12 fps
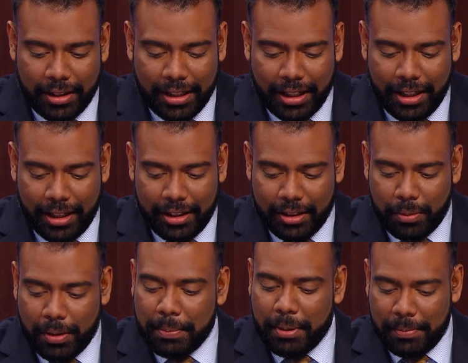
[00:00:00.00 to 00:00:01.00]
and I, I don't
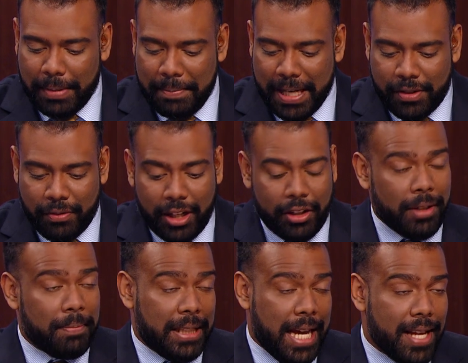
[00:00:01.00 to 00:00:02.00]
want to put my best friend
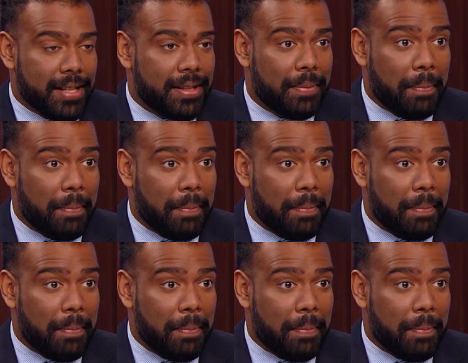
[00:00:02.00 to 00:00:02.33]
on blast,